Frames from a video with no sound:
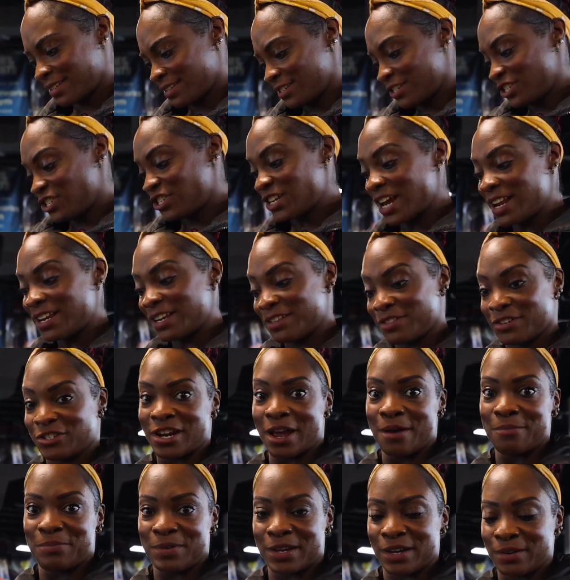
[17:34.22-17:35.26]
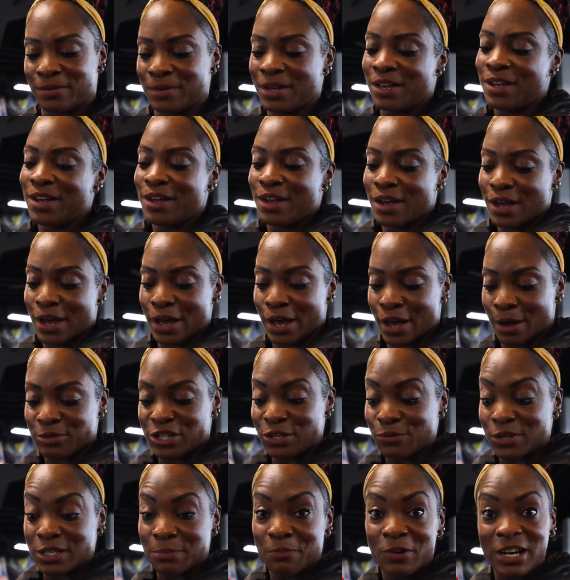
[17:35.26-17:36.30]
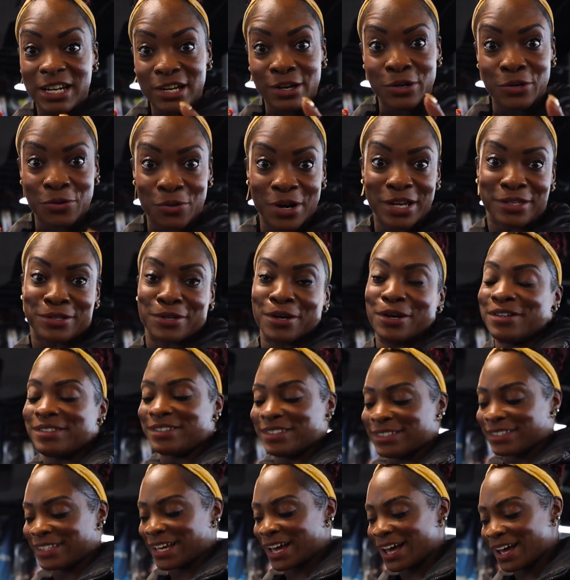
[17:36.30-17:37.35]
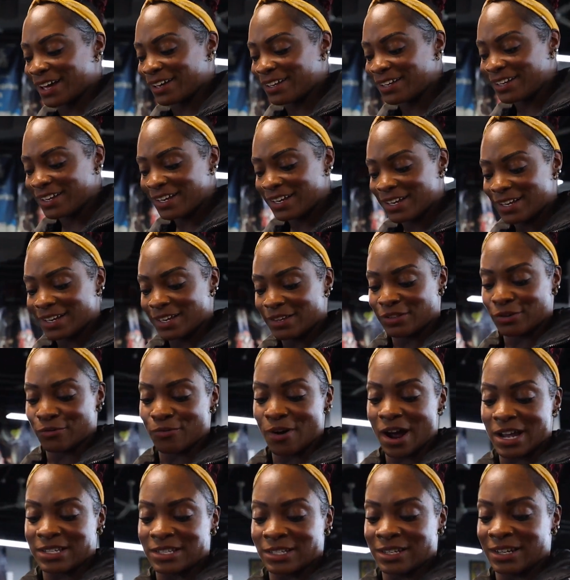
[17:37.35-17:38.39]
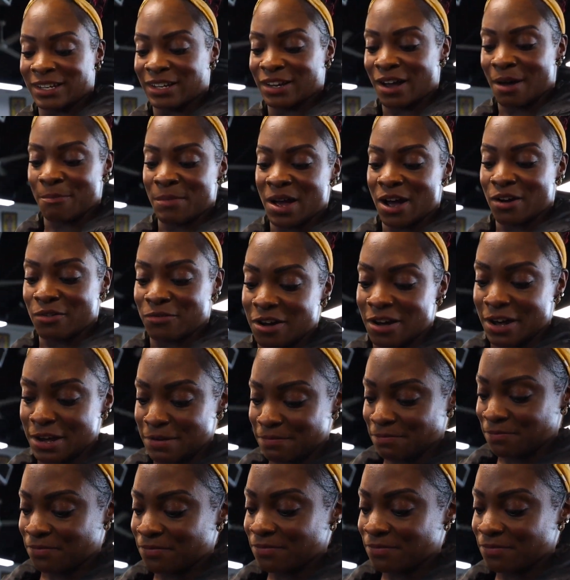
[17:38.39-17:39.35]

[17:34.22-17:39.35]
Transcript: Shelly, the champion. She was really annoyed though that the writing didn't come out right,